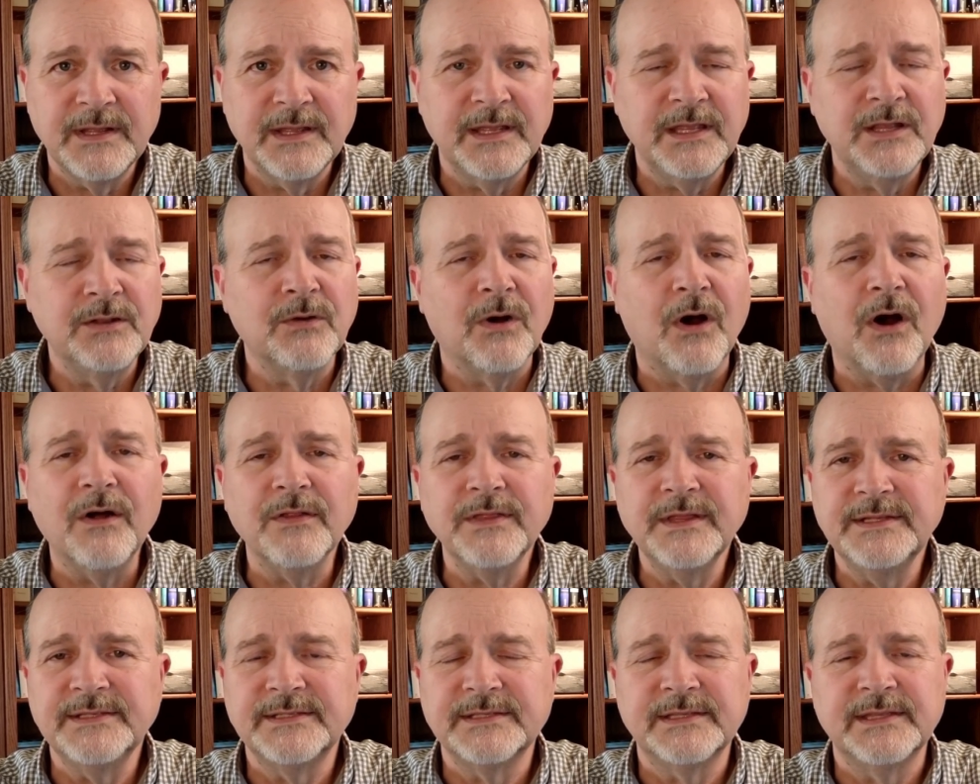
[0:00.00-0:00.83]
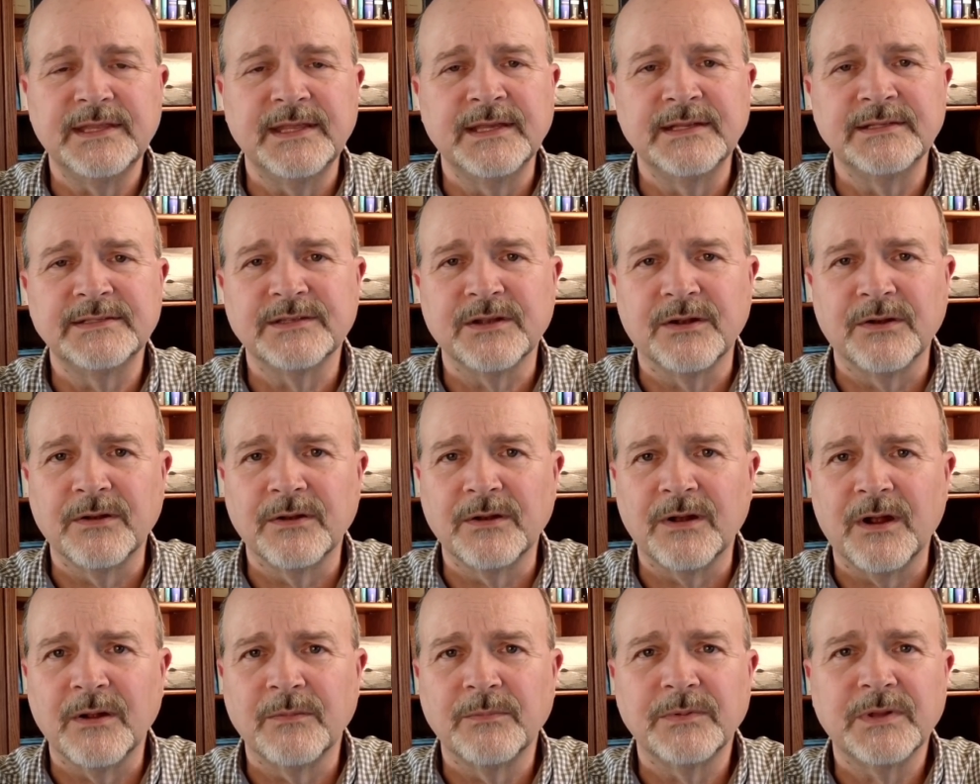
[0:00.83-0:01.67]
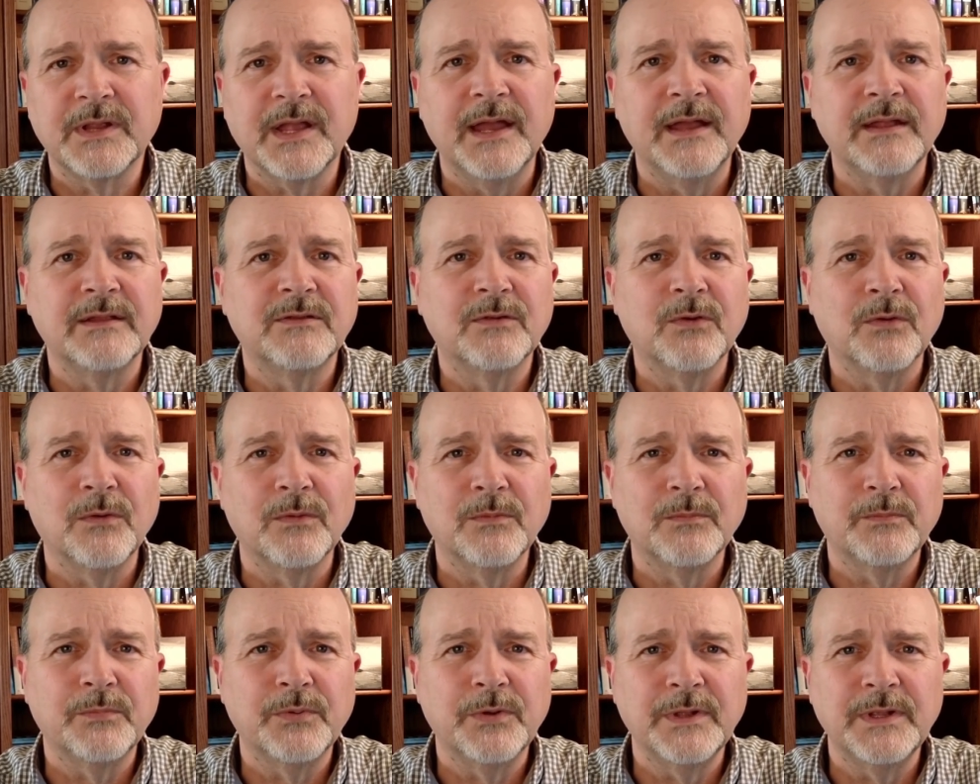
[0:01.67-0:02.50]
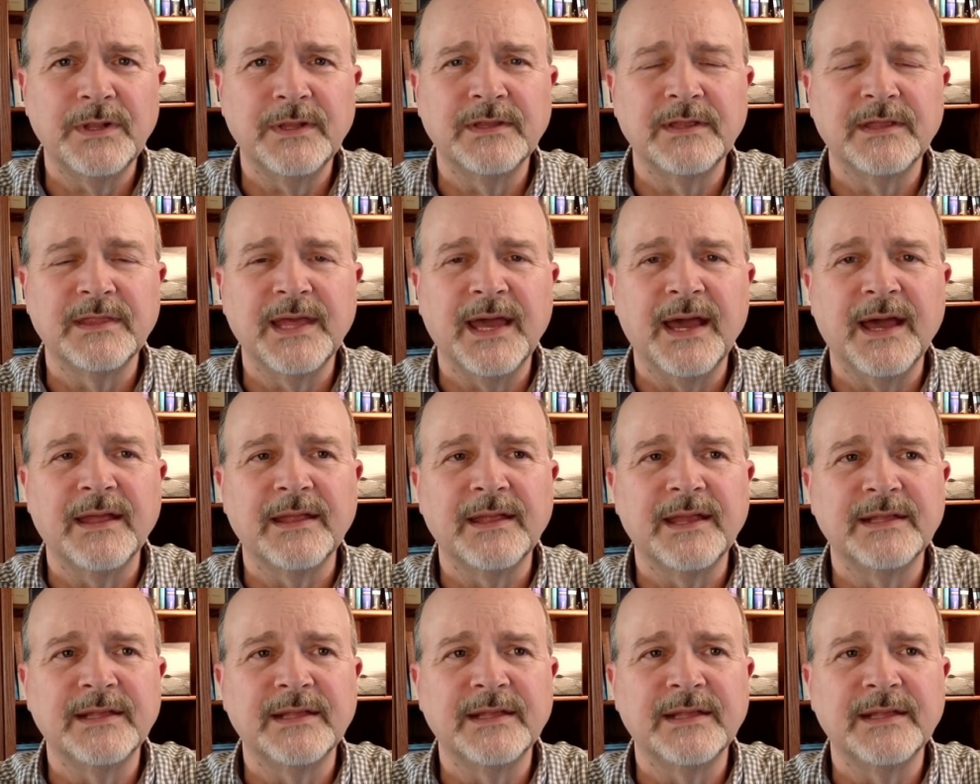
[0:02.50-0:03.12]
You know, all these things are kind of put into that.